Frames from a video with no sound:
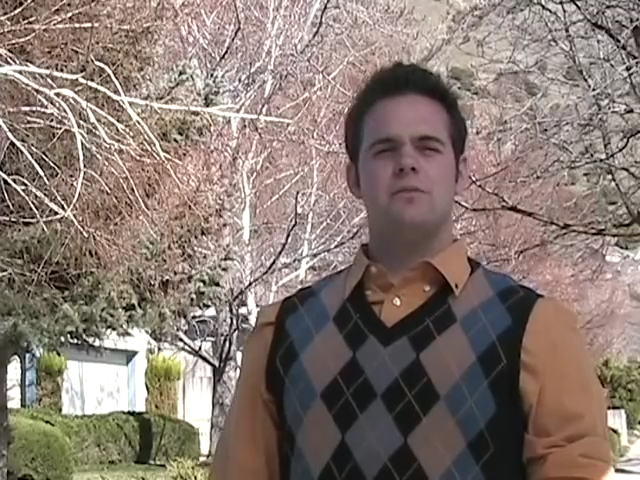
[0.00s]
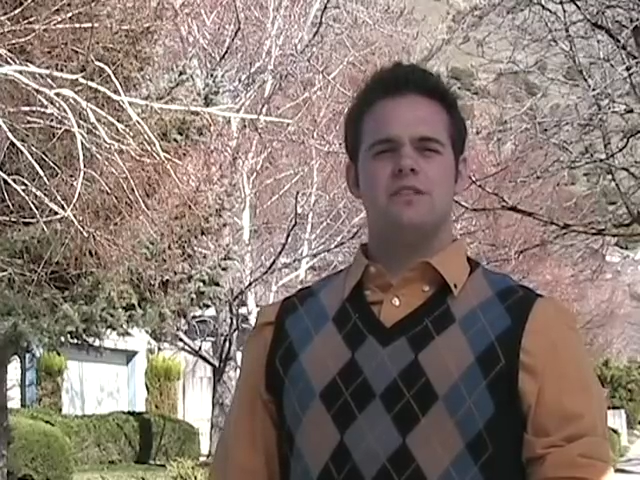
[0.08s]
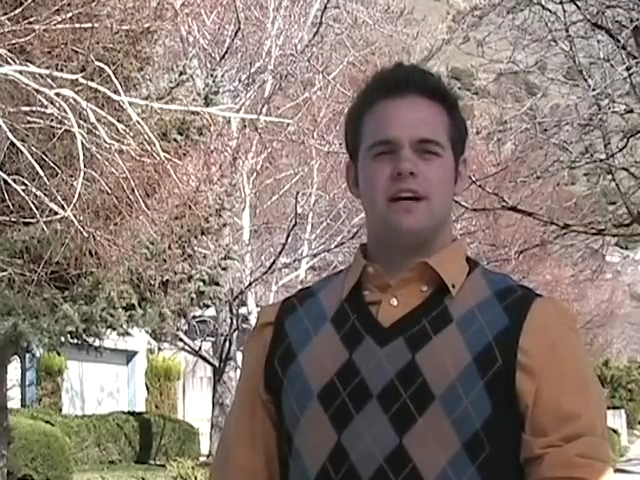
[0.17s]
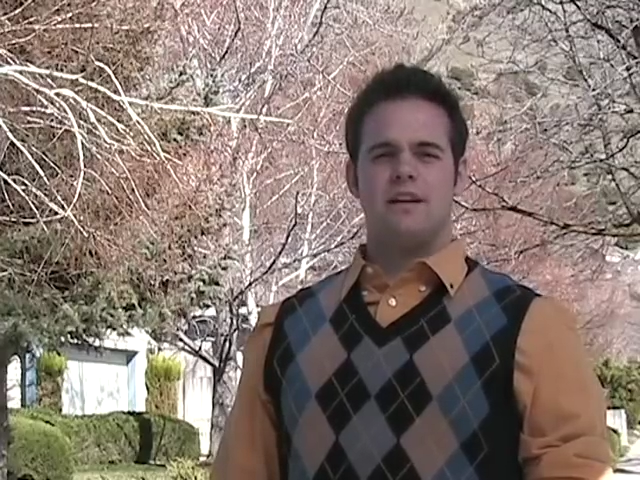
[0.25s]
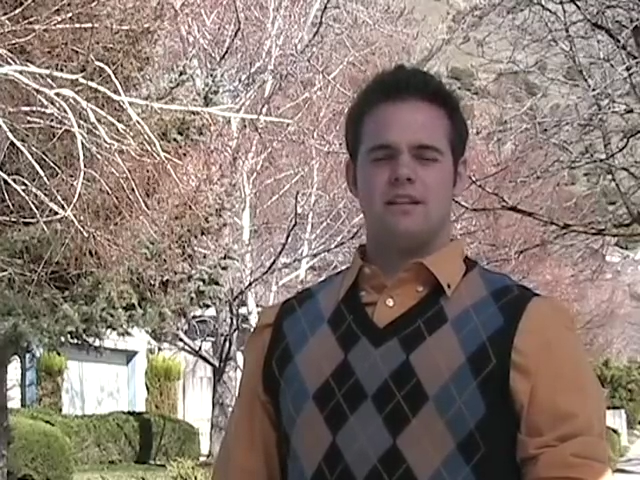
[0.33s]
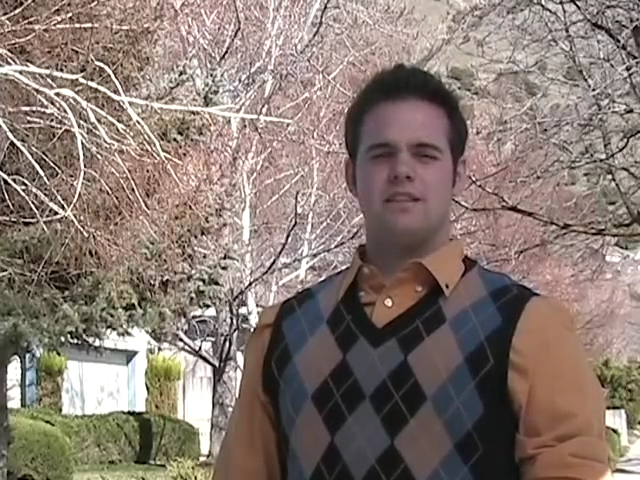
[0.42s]

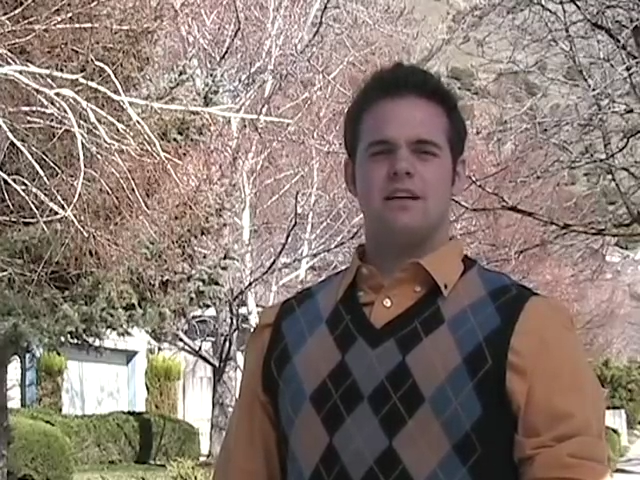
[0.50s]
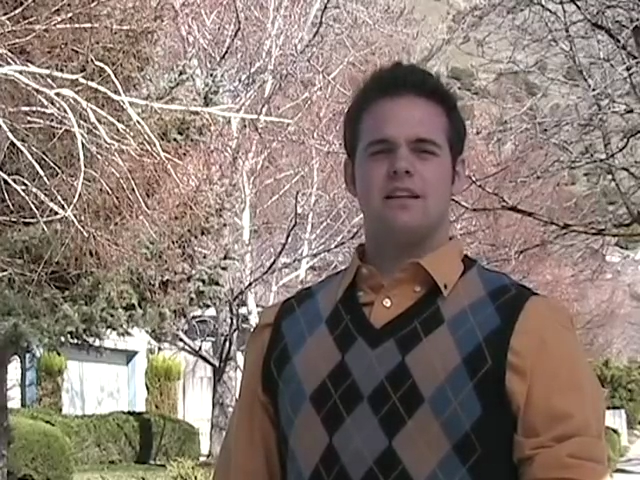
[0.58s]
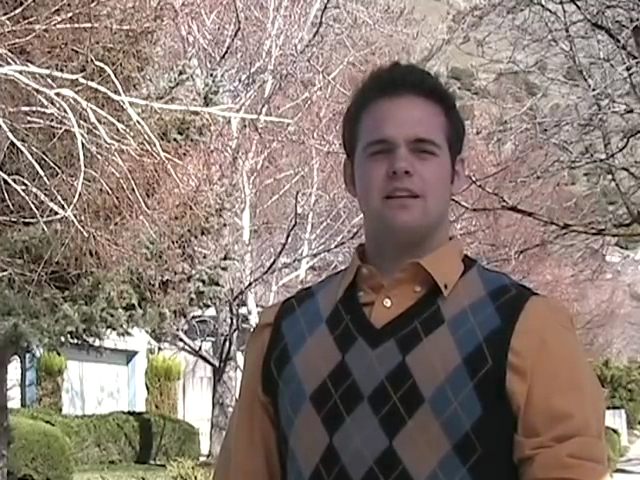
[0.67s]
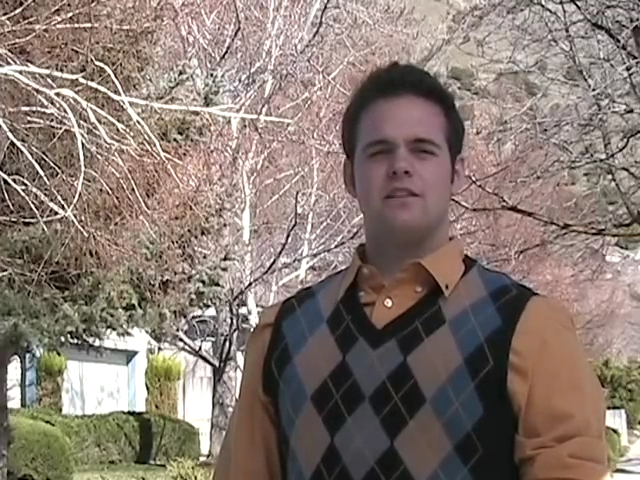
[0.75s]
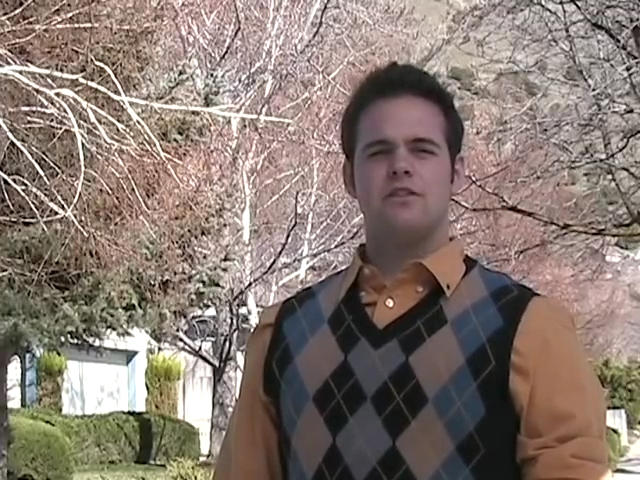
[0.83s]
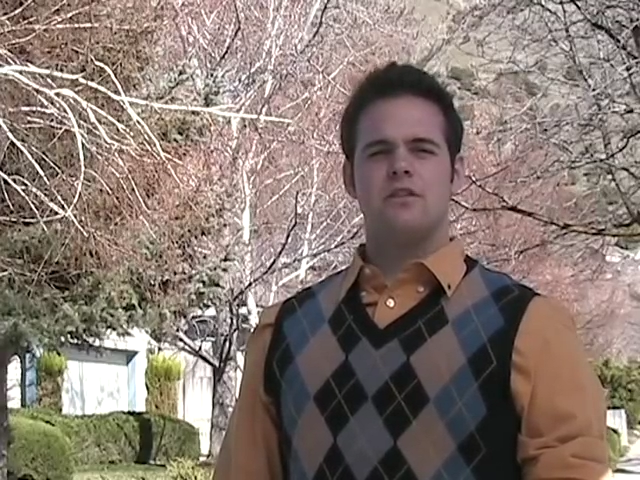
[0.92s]
mishandlings like
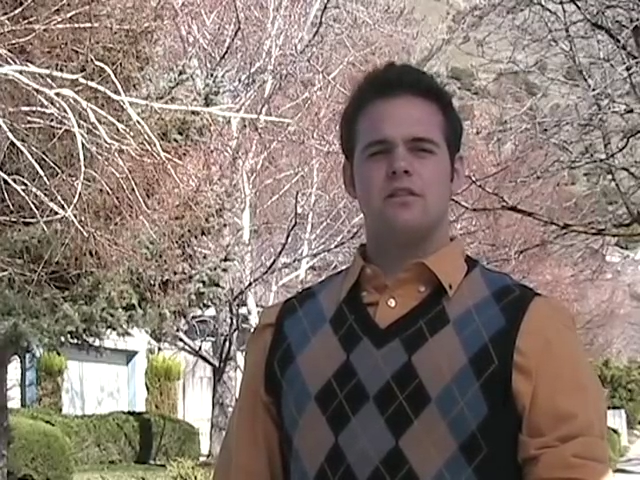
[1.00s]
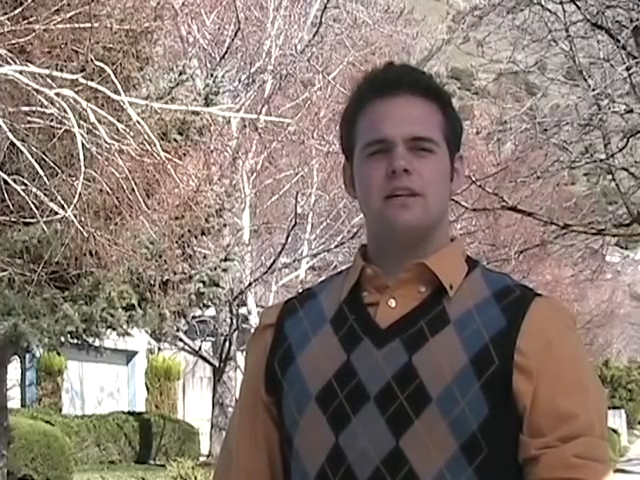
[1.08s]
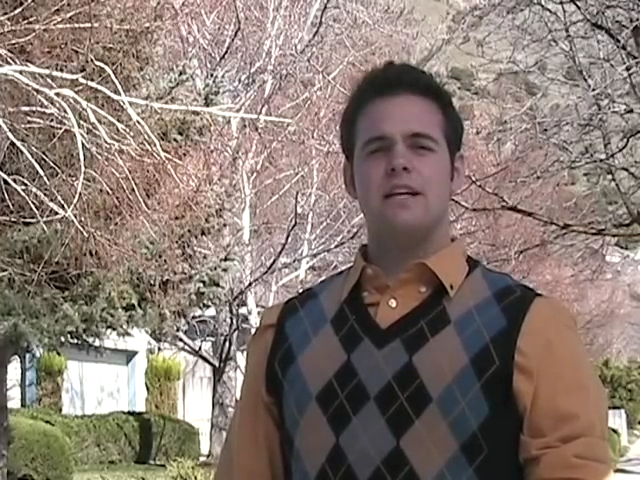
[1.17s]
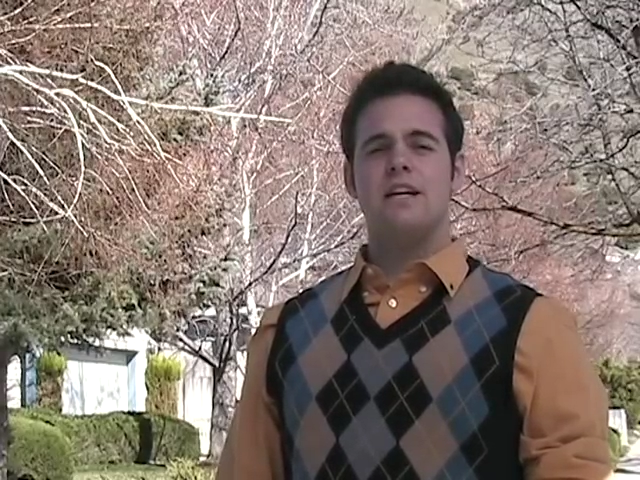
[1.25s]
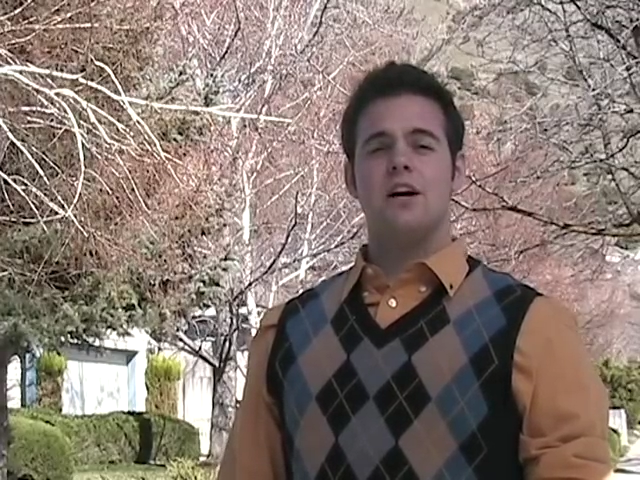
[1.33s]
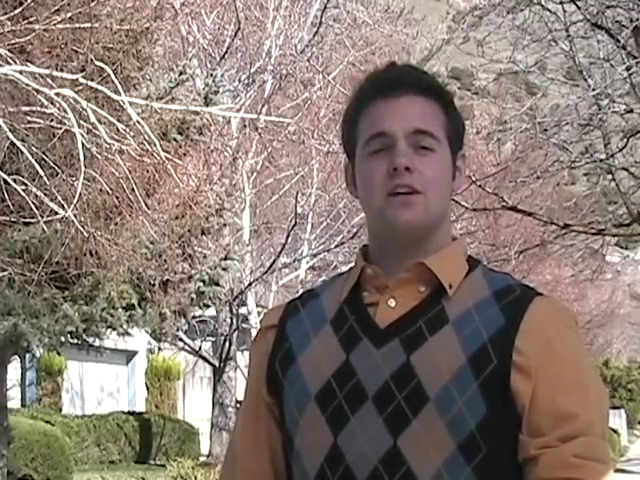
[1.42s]
this are the
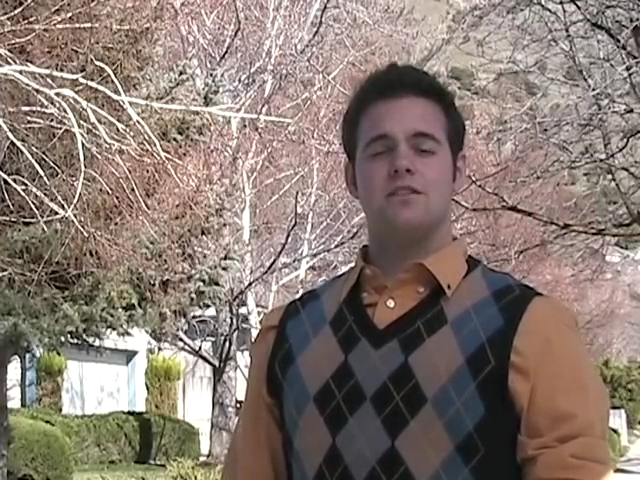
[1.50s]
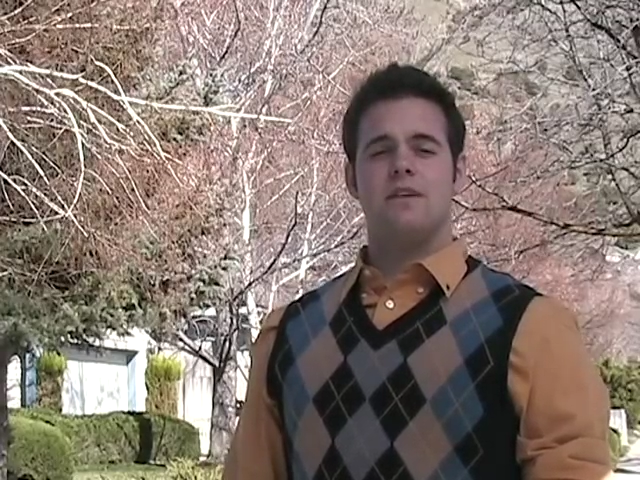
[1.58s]
leading cause